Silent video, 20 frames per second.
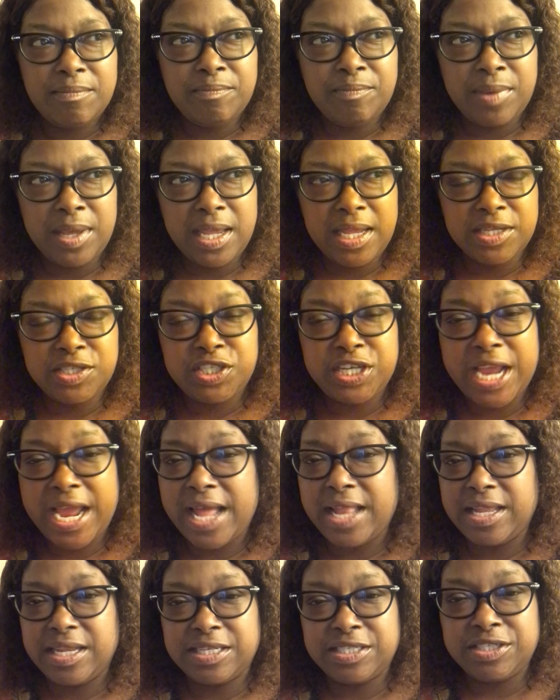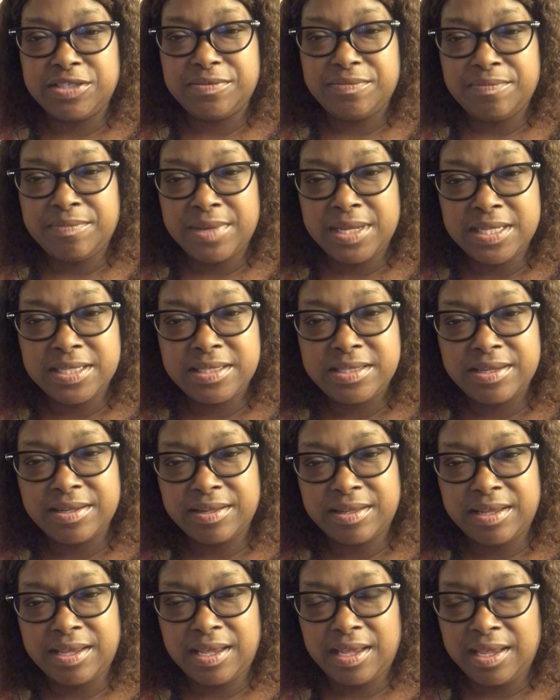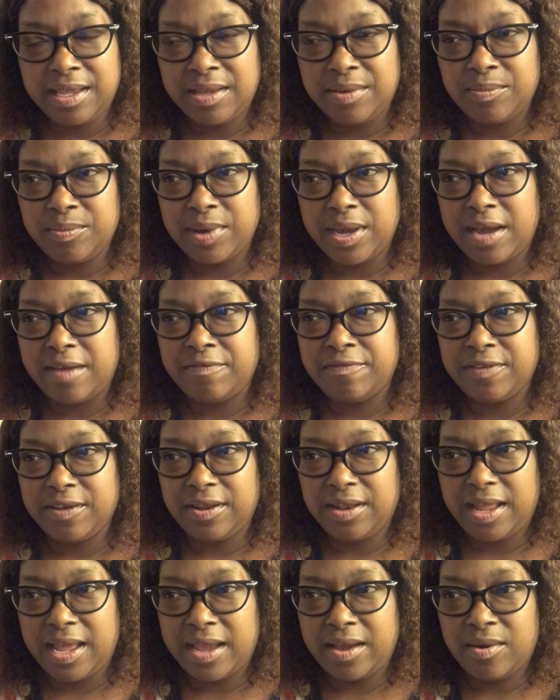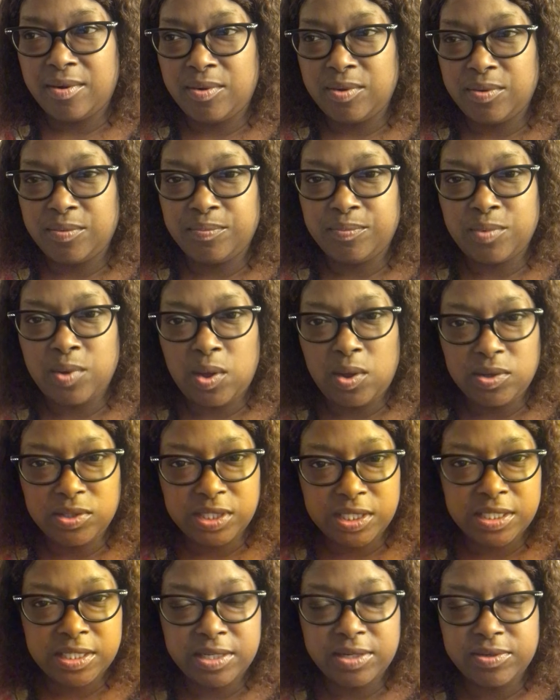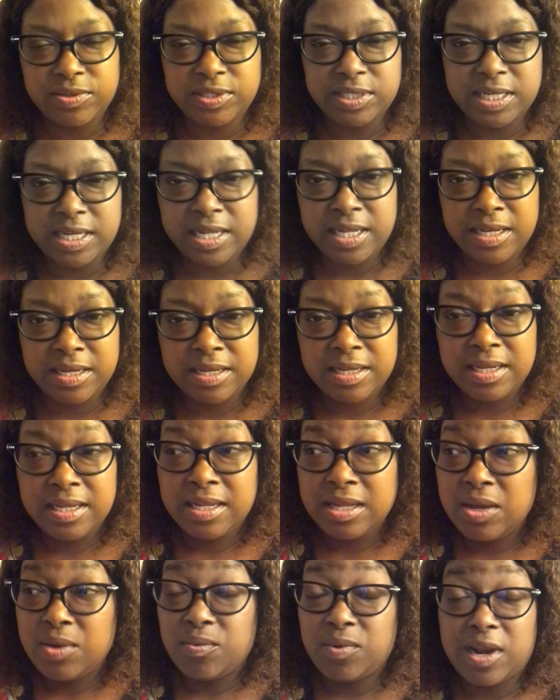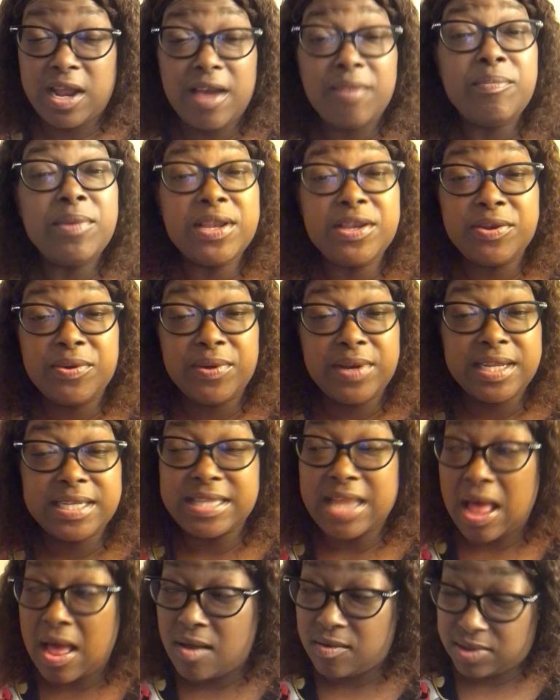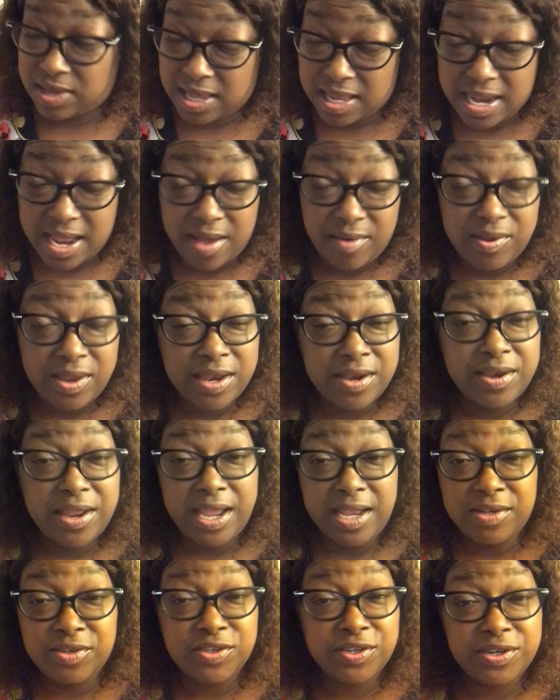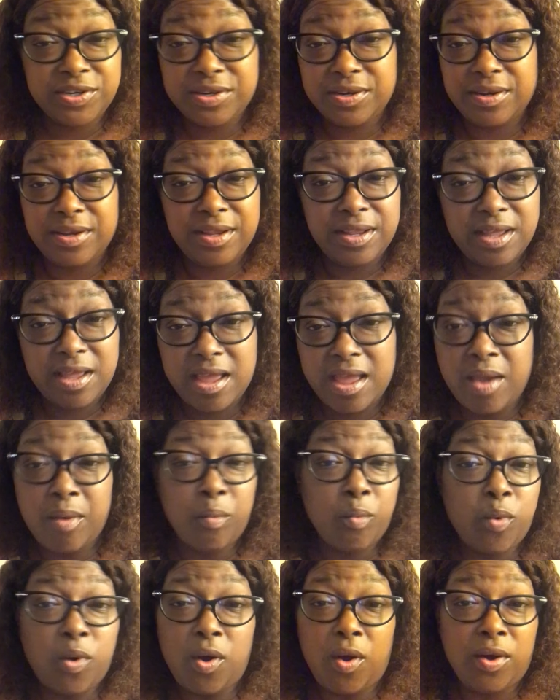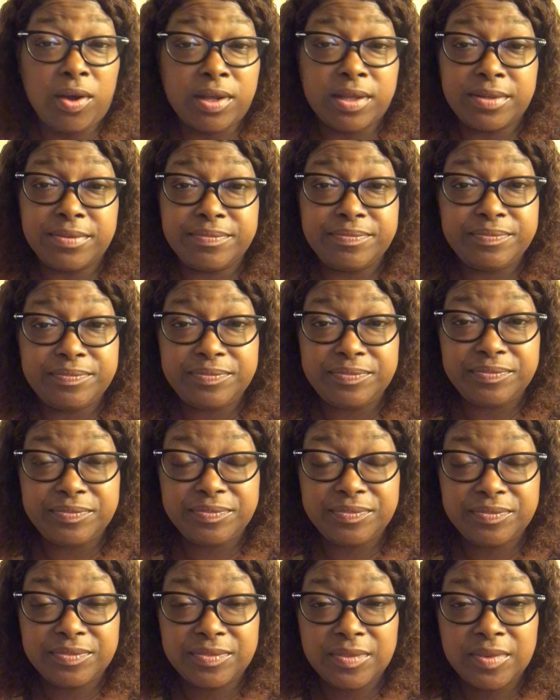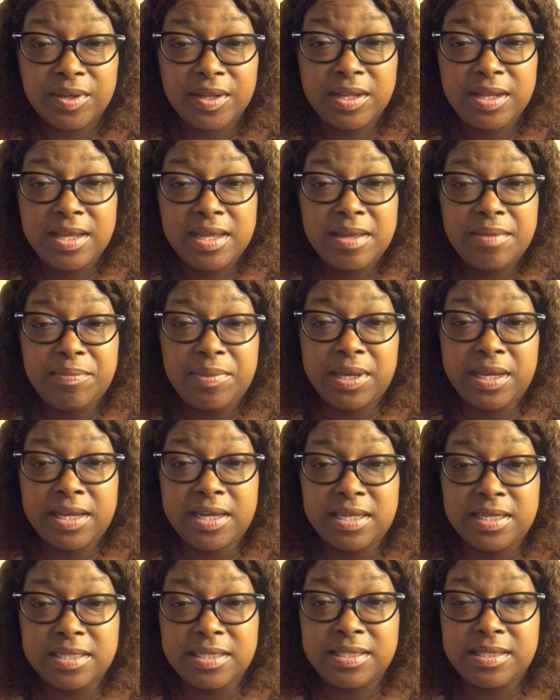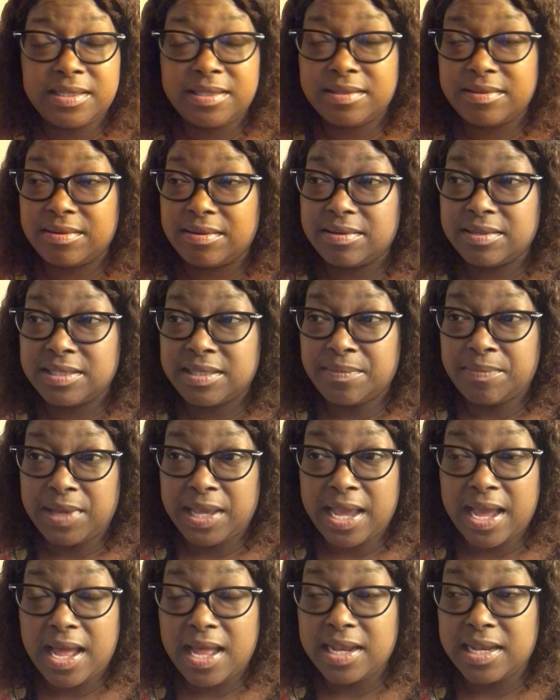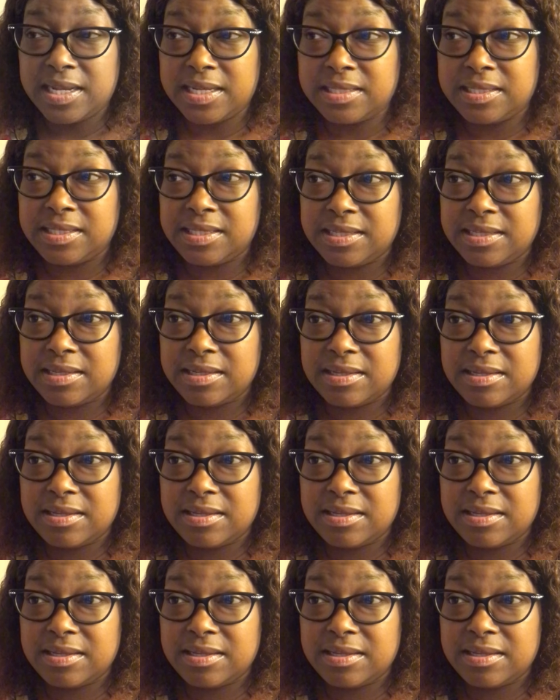being challenged mentally, where I feel like, oh, the walls is closing in, what I've been doing is I'll get out in nature and walk. Because to be honest,